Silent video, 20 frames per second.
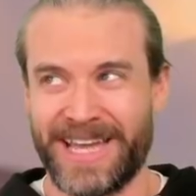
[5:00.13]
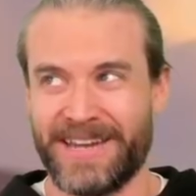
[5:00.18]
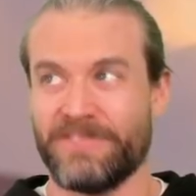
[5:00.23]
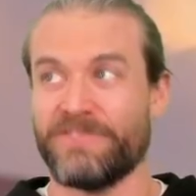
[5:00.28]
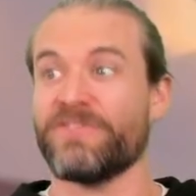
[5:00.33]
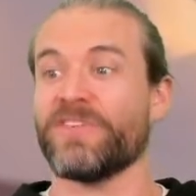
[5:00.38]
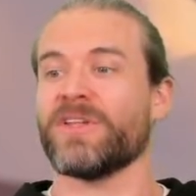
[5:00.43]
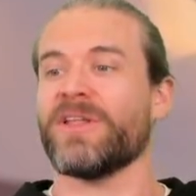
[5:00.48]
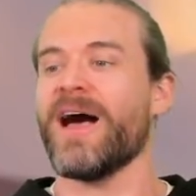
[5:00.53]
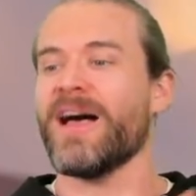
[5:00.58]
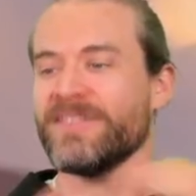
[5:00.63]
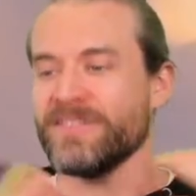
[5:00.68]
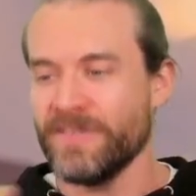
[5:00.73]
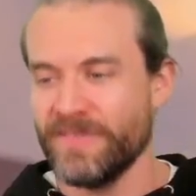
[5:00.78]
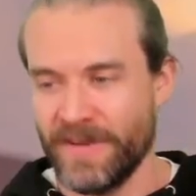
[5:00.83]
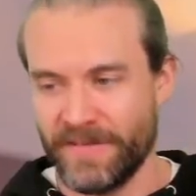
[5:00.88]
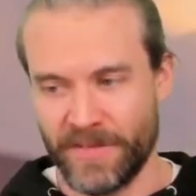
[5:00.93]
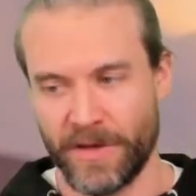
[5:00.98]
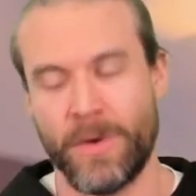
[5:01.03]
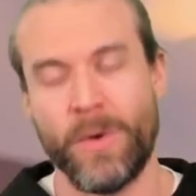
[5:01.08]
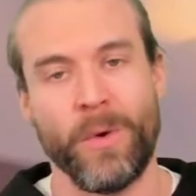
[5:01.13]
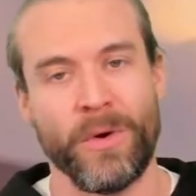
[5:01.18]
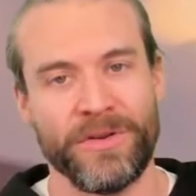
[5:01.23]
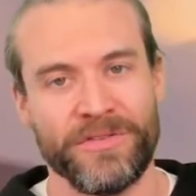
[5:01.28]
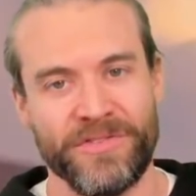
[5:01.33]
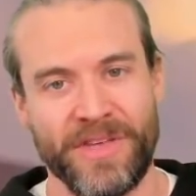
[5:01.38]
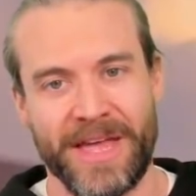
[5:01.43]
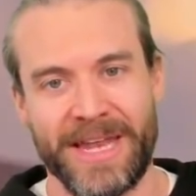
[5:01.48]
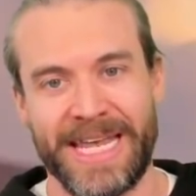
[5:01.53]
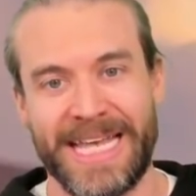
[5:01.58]
of philosophy of the core
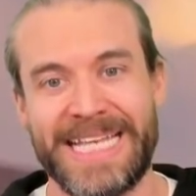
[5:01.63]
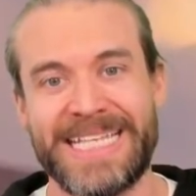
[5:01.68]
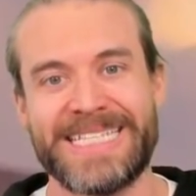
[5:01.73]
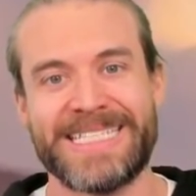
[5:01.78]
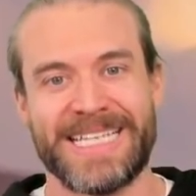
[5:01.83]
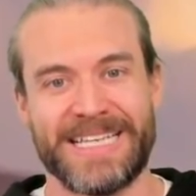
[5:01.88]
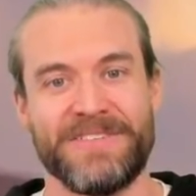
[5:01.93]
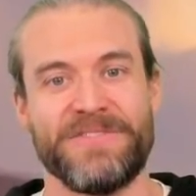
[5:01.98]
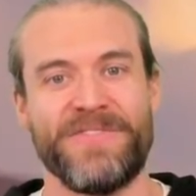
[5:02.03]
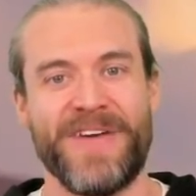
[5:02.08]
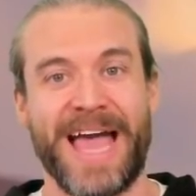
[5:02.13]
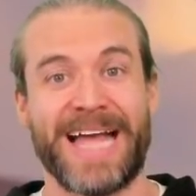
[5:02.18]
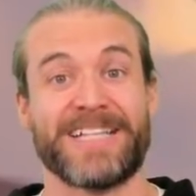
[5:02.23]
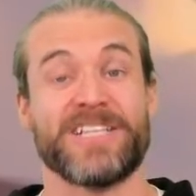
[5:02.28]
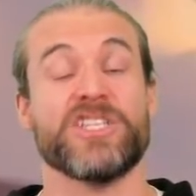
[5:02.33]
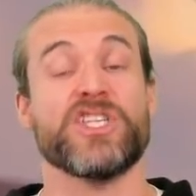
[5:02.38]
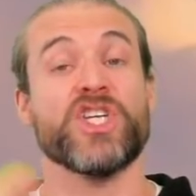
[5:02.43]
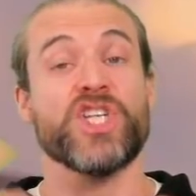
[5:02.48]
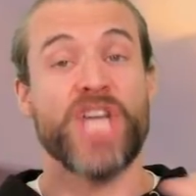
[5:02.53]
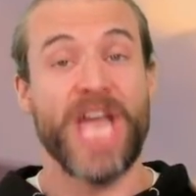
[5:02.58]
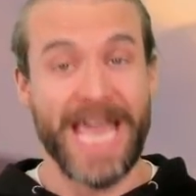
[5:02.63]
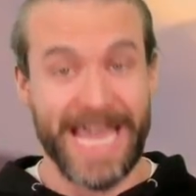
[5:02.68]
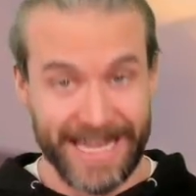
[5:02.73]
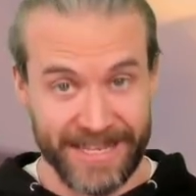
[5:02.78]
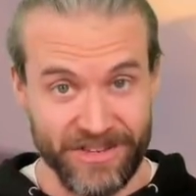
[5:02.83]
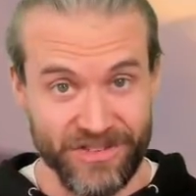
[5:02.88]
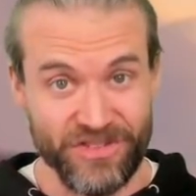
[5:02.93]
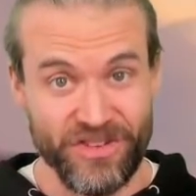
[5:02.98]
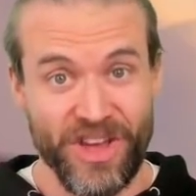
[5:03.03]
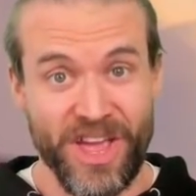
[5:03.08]
set is, in fact,
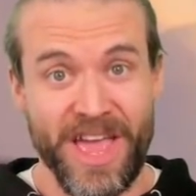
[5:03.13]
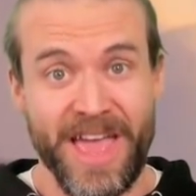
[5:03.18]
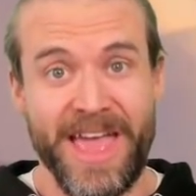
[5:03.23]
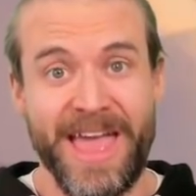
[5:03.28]
change.